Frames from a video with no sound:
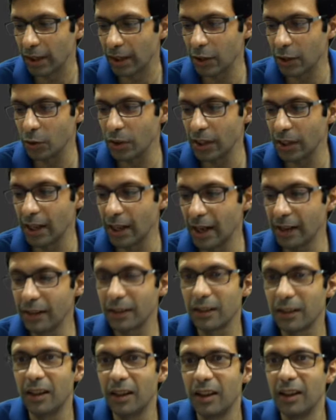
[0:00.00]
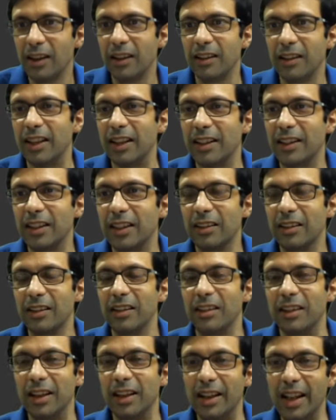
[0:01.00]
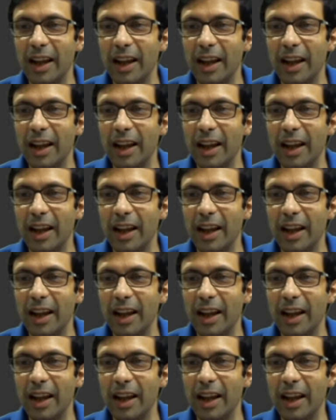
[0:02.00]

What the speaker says: Can you see that? That the